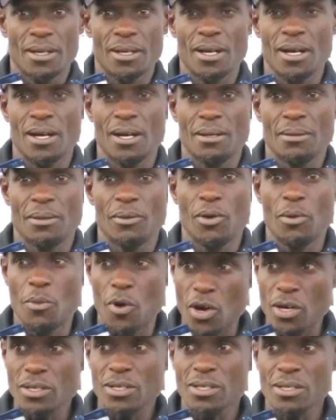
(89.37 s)

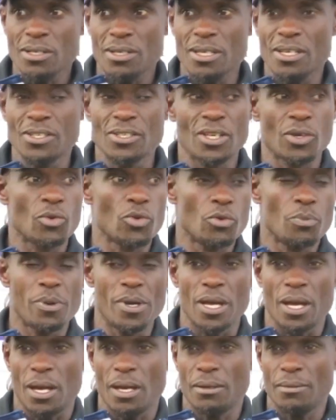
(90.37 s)
Omon is a good
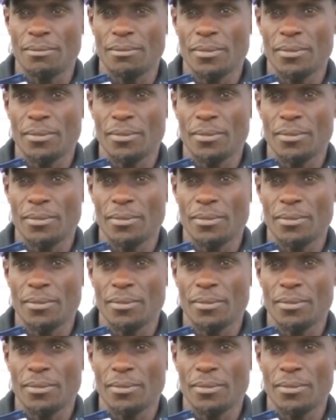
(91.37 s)
player.